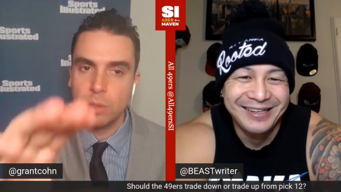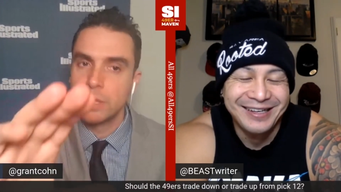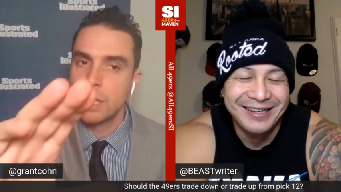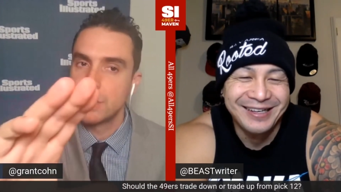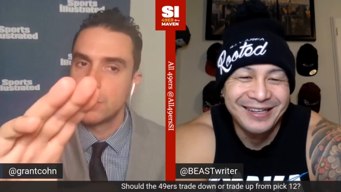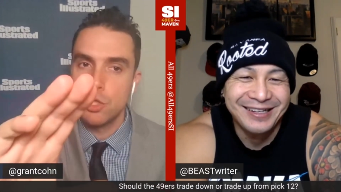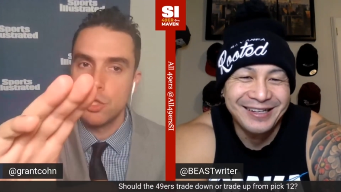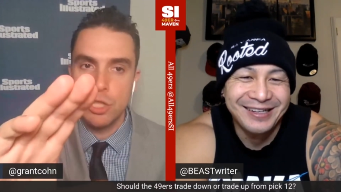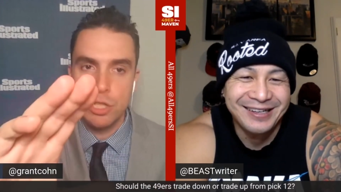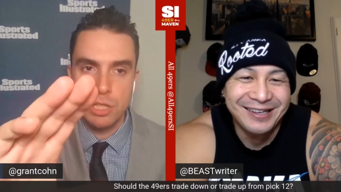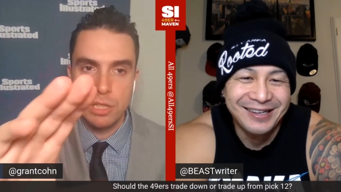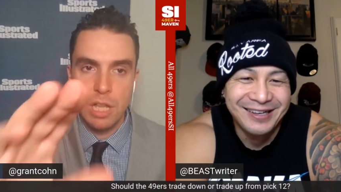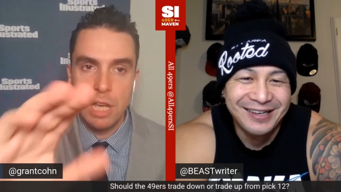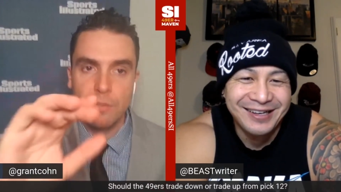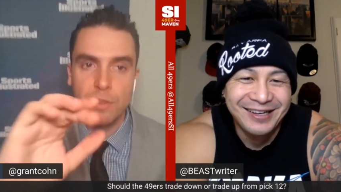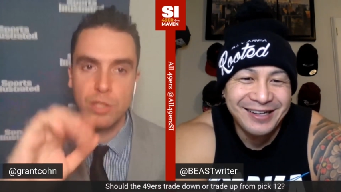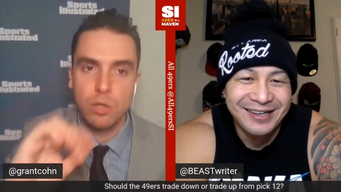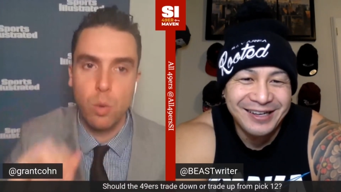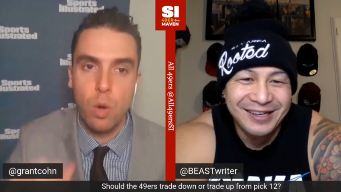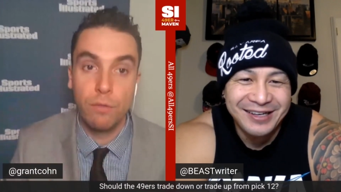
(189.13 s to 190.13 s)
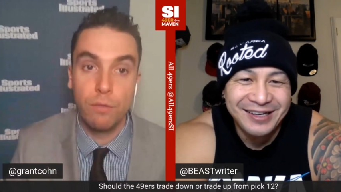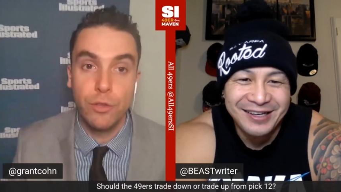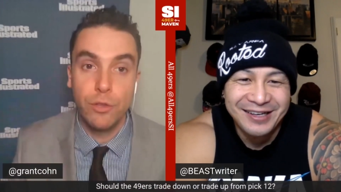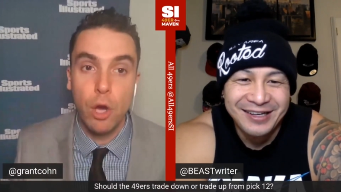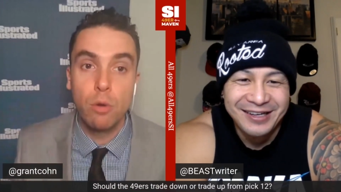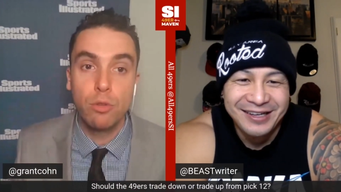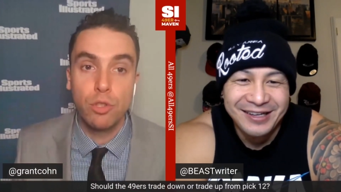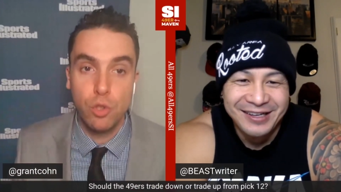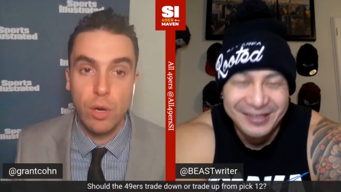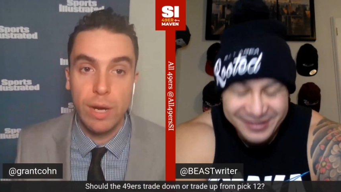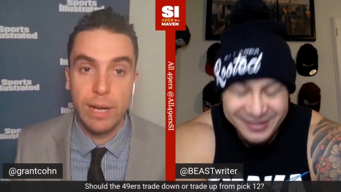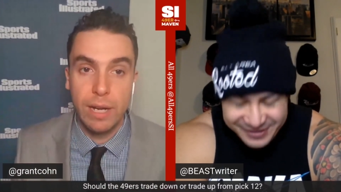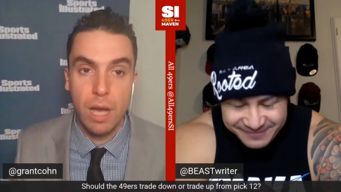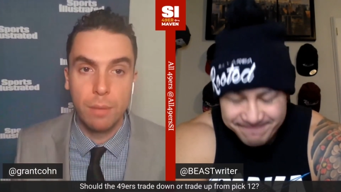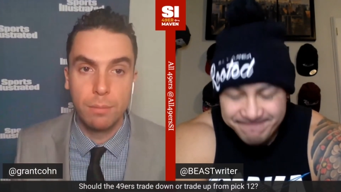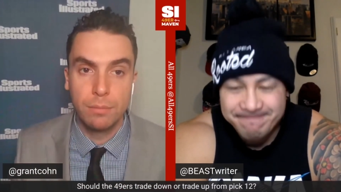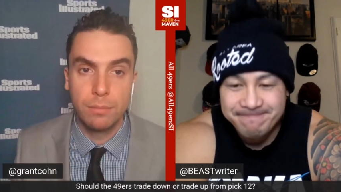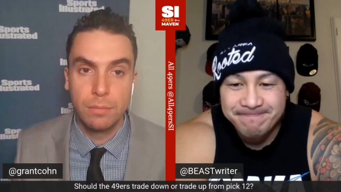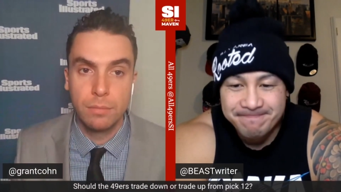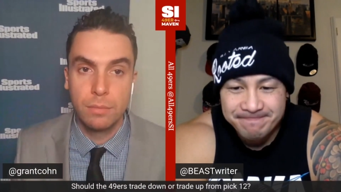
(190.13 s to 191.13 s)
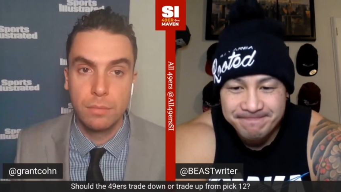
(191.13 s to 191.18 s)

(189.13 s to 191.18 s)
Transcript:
Speaker 1: that you just love at twelve, don't trade up.